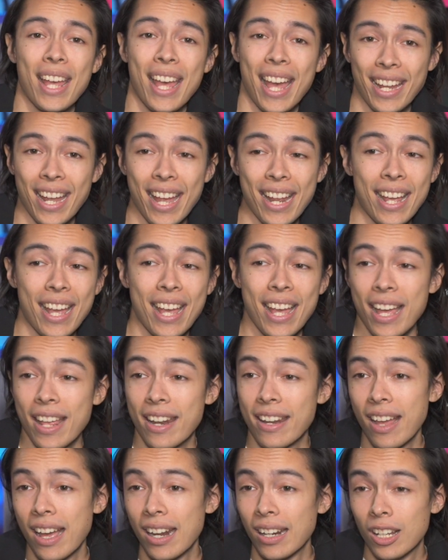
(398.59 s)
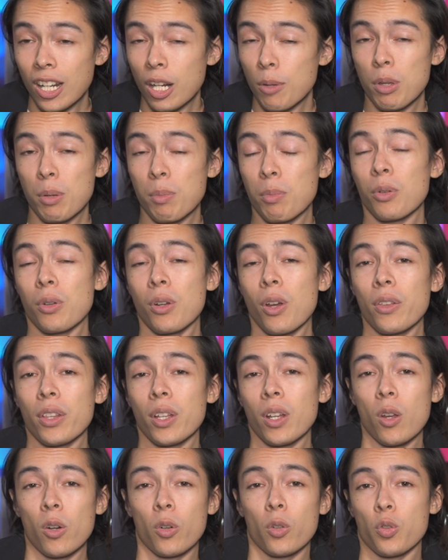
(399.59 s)
Again, not a lot of people know
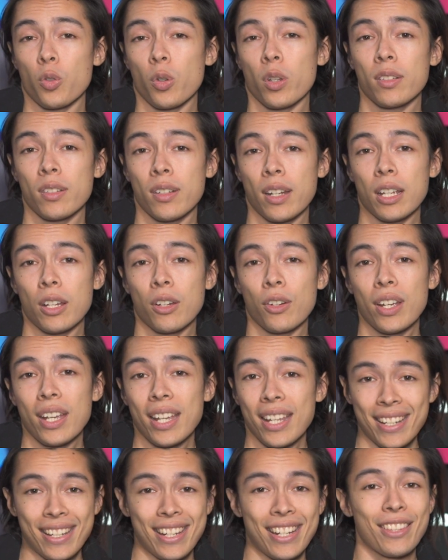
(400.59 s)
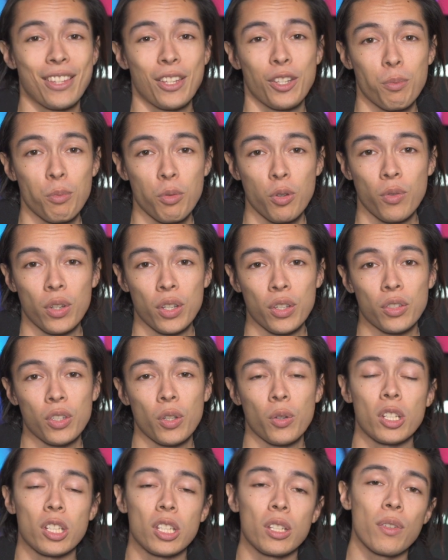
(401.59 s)
that Arnold Schwarzenegger did this movie,
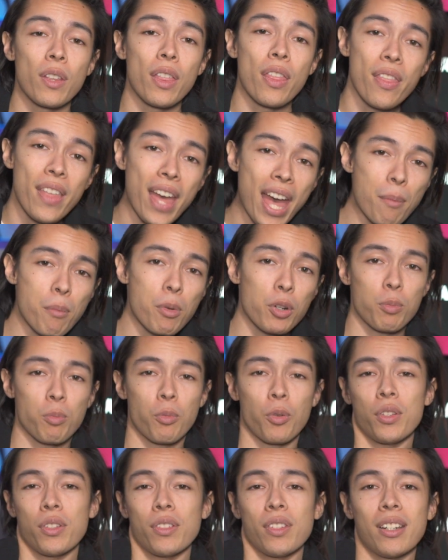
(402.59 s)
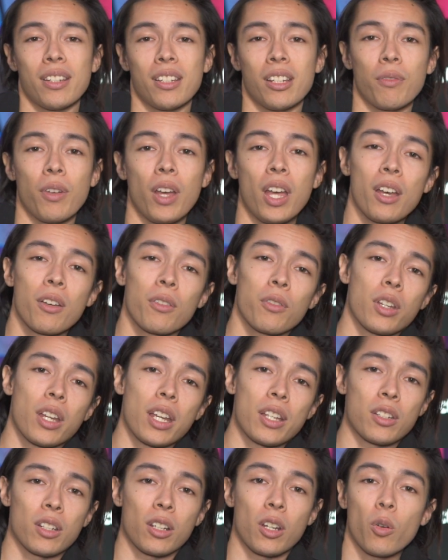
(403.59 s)
so it's even that much more incentive for you
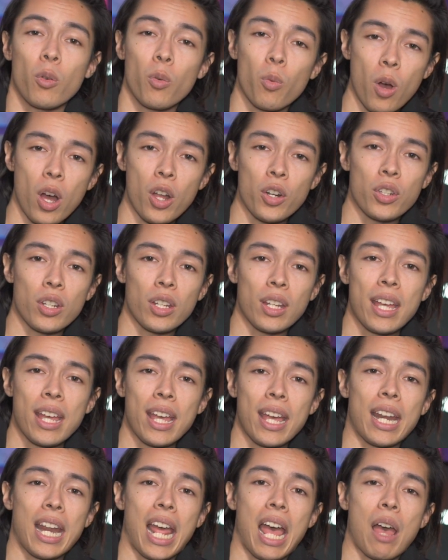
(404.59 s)
guys to go and watch it and